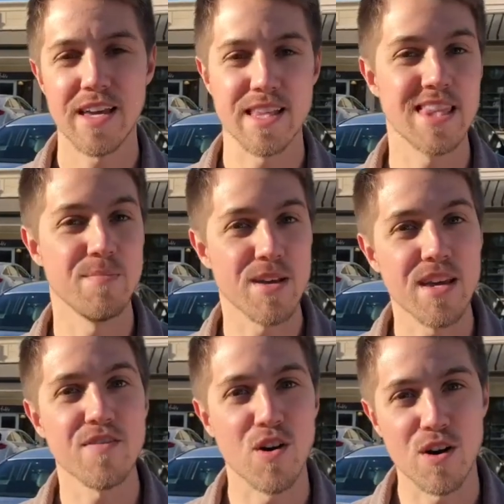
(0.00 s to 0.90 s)
get them a
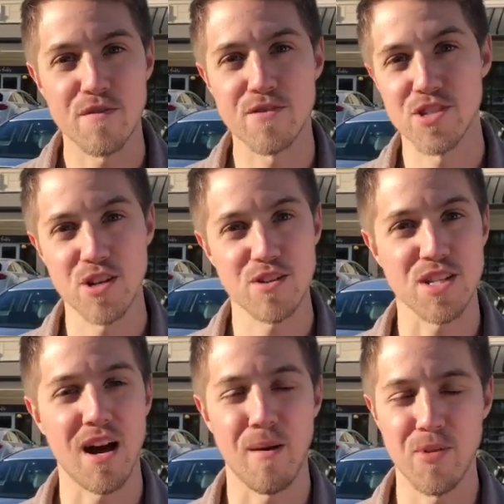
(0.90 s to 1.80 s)
gift card to Sur La
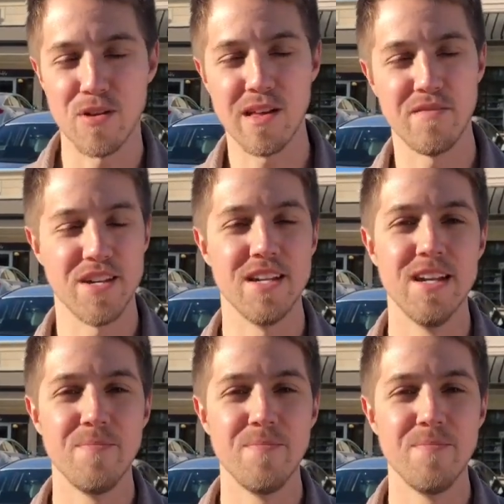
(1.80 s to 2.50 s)
Table. They'll love it.